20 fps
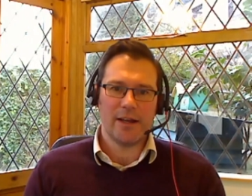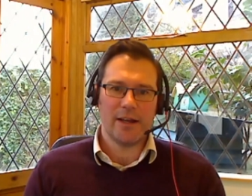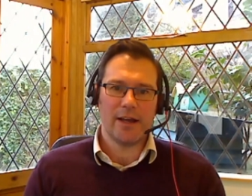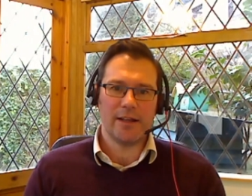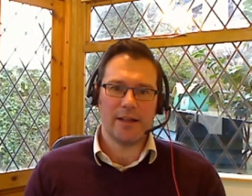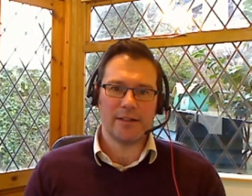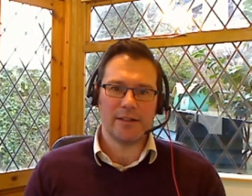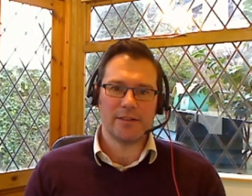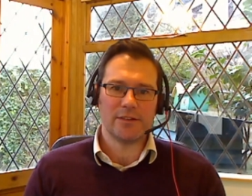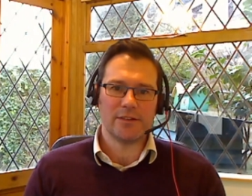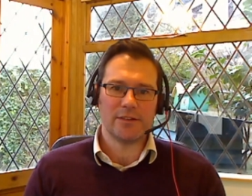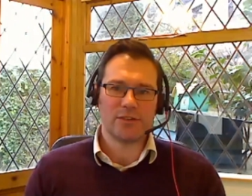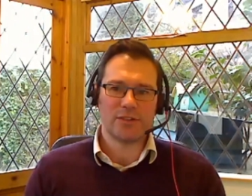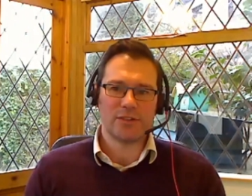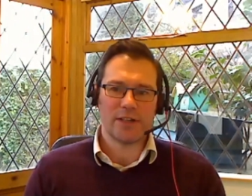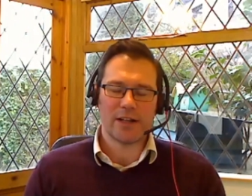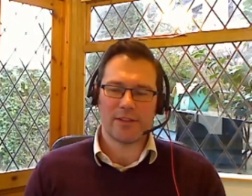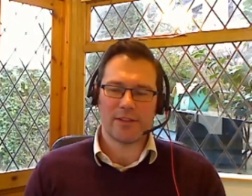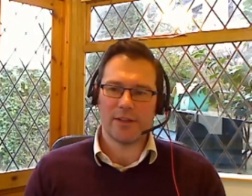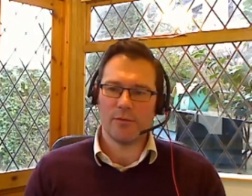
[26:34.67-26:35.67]
And
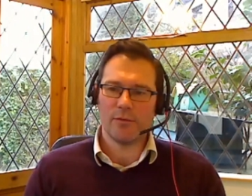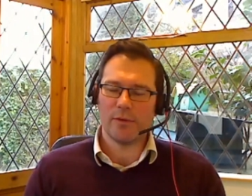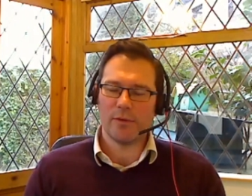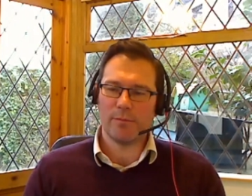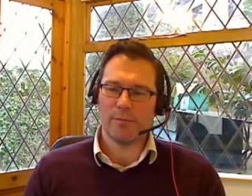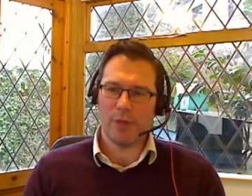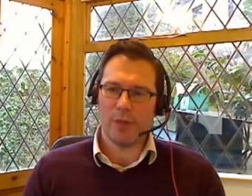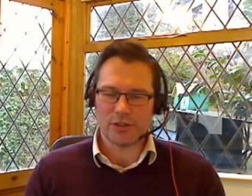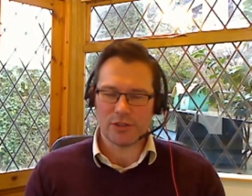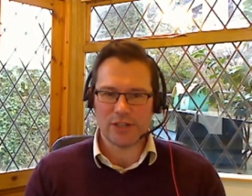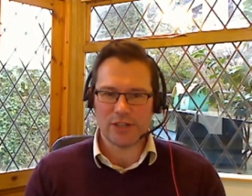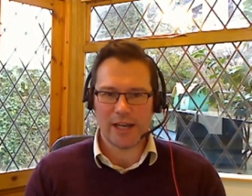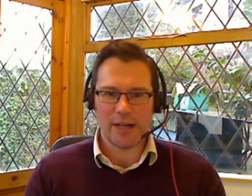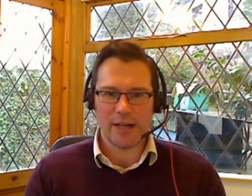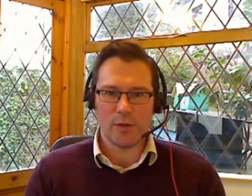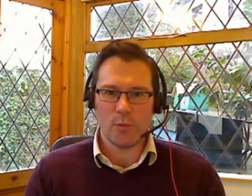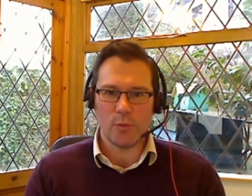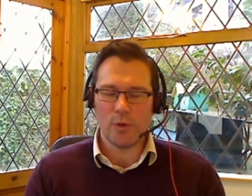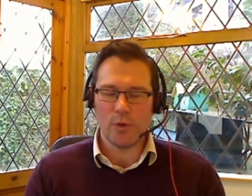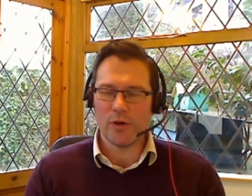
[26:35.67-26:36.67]
I think with
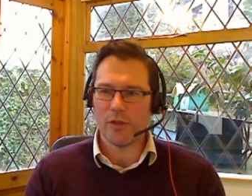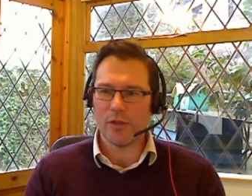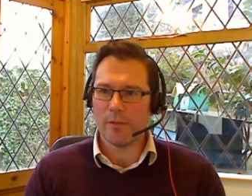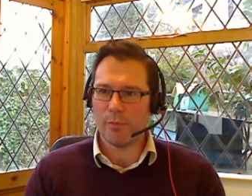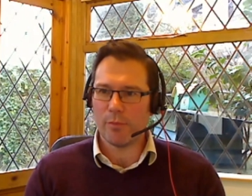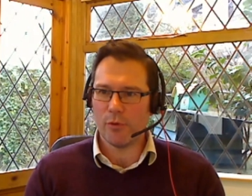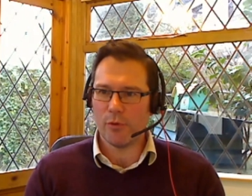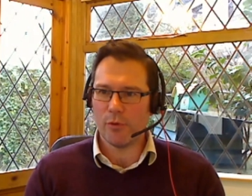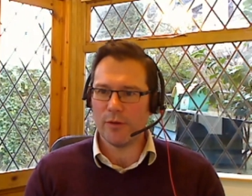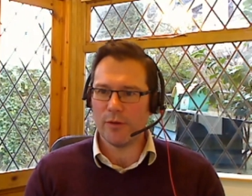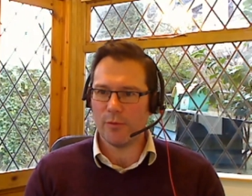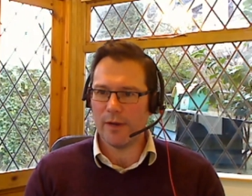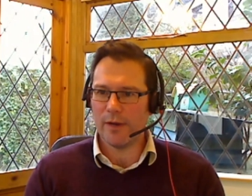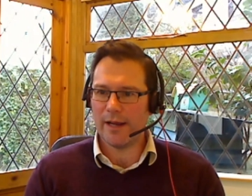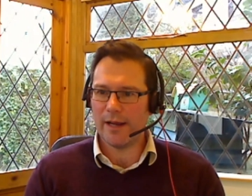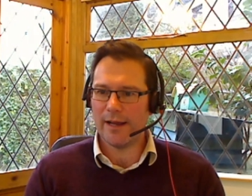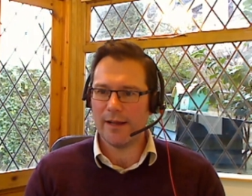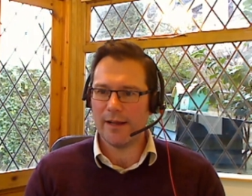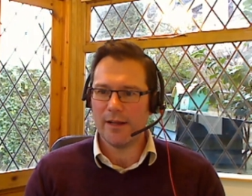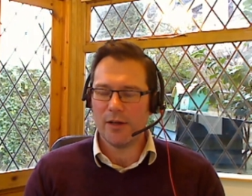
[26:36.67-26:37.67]
blockchain, we're at the point
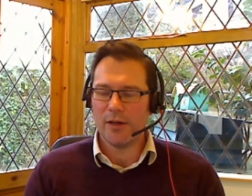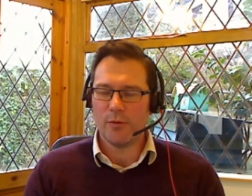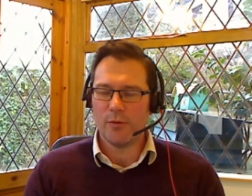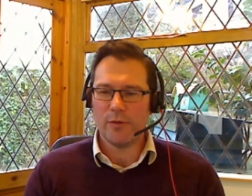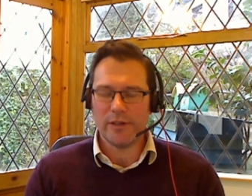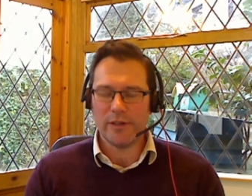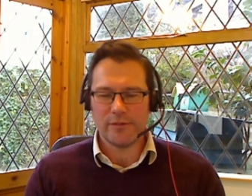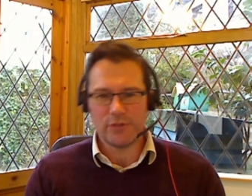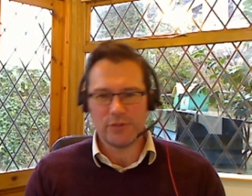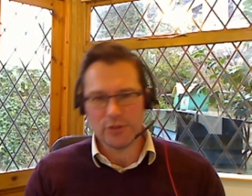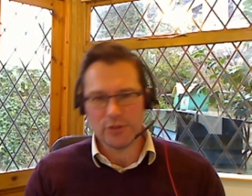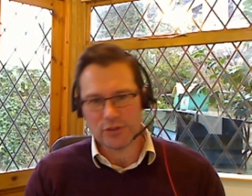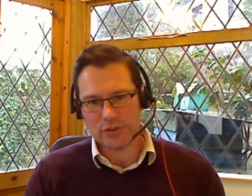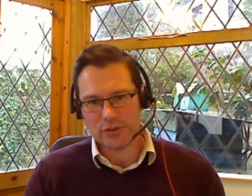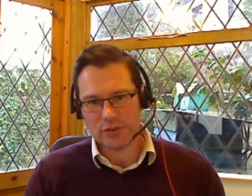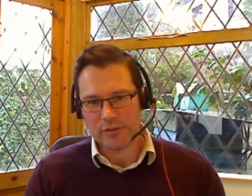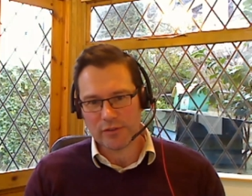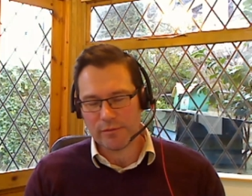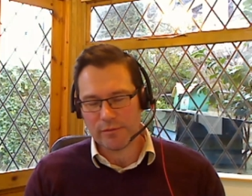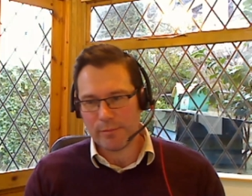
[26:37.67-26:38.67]
where we have just
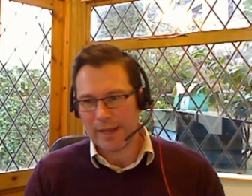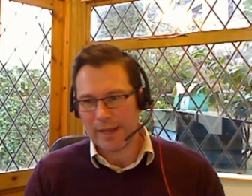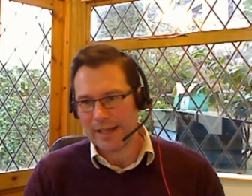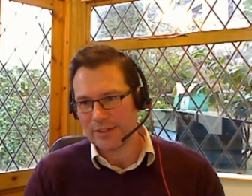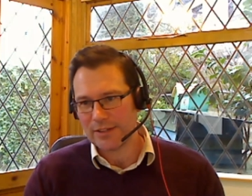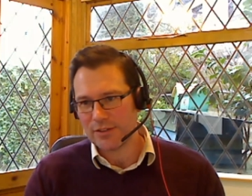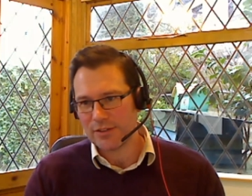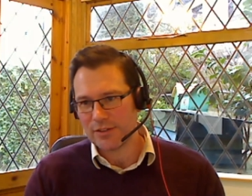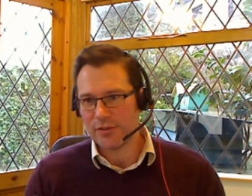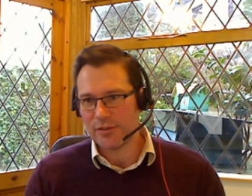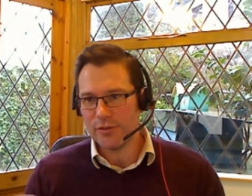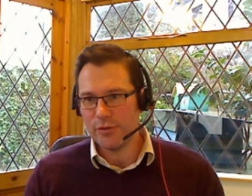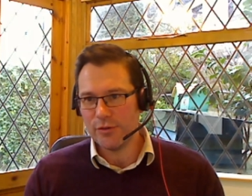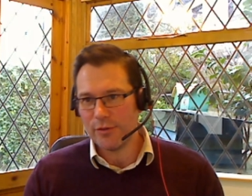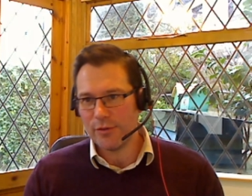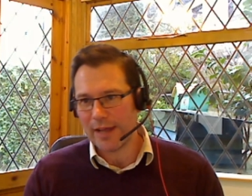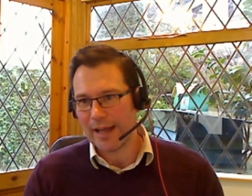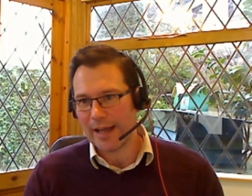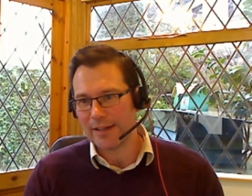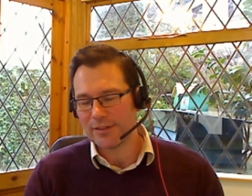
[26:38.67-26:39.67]
sort of passed through
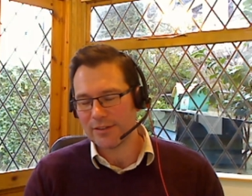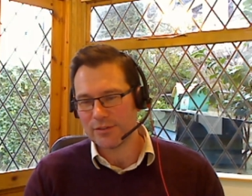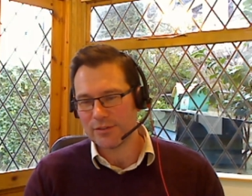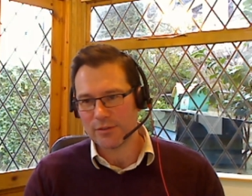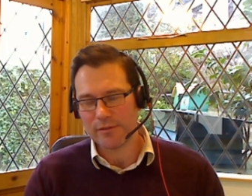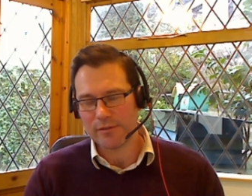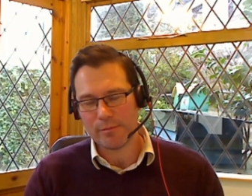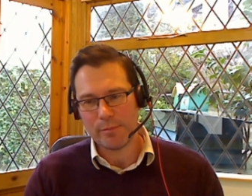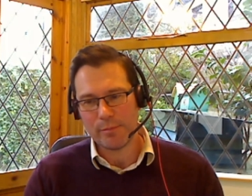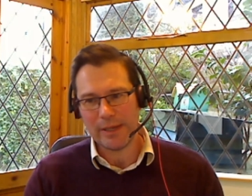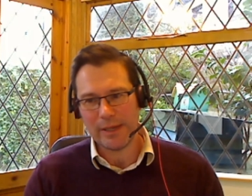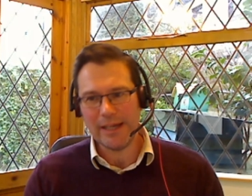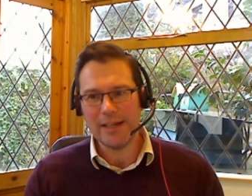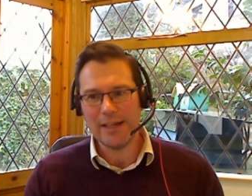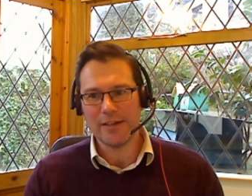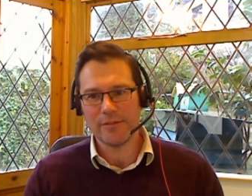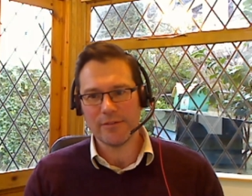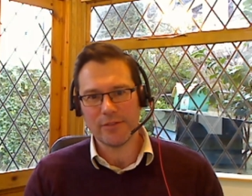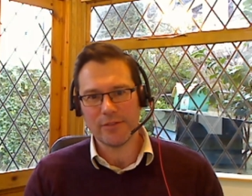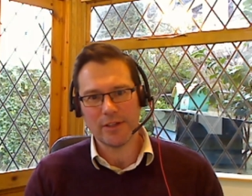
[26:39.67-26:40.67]
that sort of
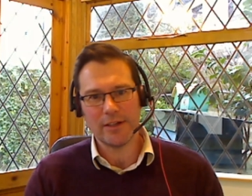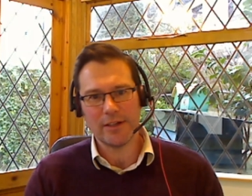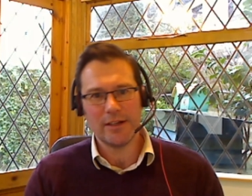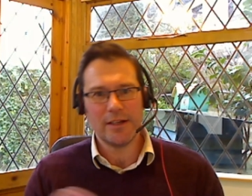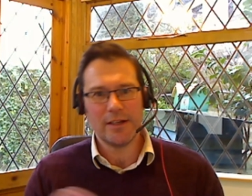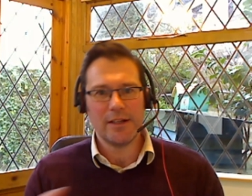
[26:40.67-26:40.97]
peak of the